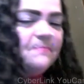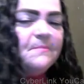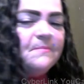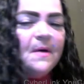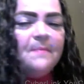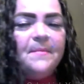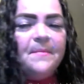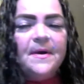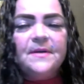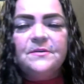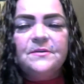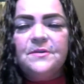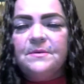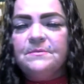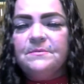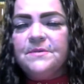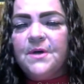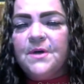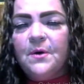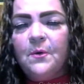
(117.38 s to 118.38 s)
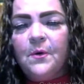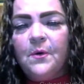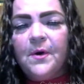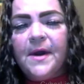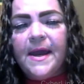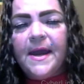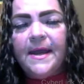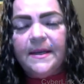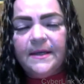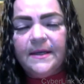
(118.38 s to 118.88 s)
my bedroom door
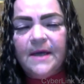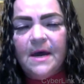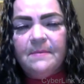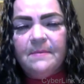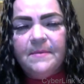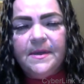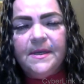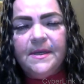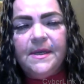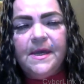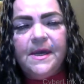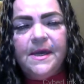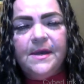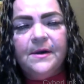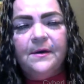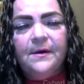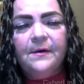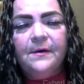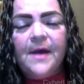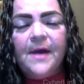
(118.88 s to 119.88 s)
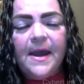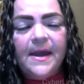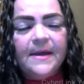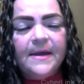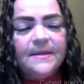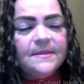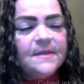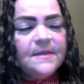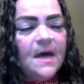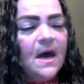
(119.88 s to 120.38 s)
and come in here
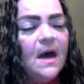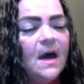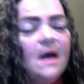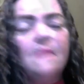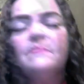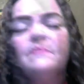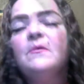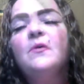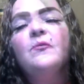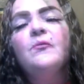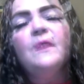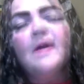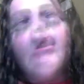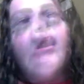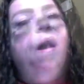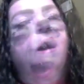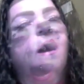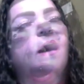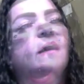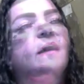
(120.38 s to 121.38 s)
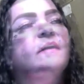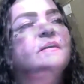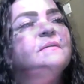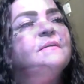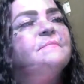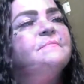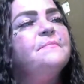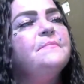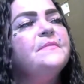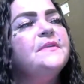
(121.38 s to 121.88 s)
and um,
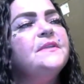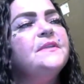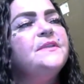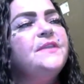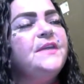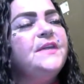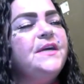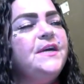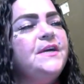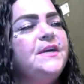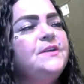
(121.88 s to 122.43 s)
relax. Um, the